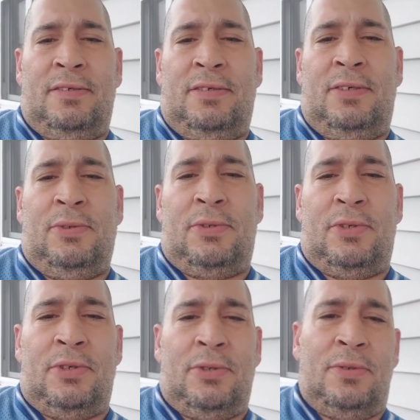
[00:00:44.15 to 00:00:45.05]
You know what
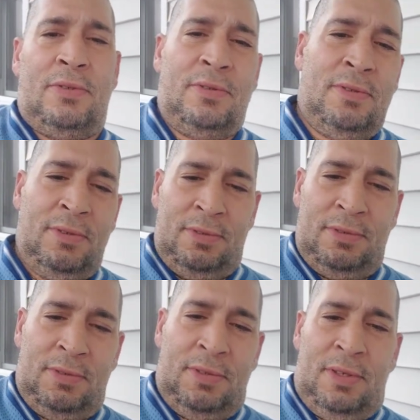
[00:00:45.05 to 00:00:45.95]
to do.
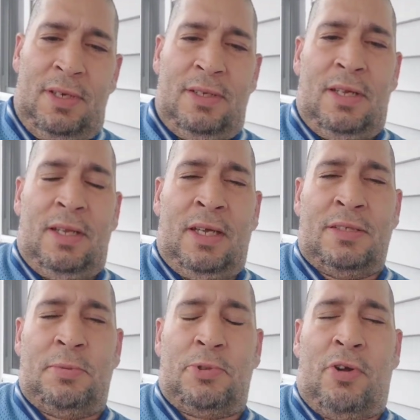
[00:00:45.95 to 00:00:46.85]
Hit that like
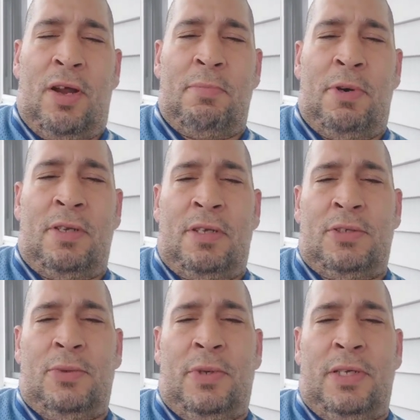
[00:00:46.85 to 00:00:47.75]
and subscribe button
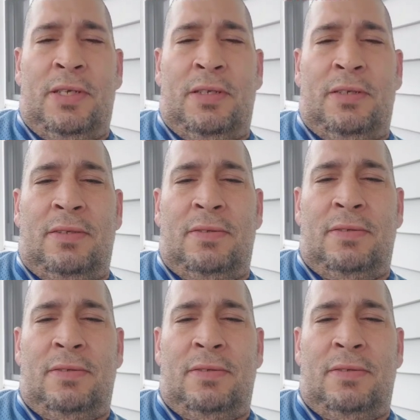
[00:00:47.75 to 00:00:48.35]
on your way in.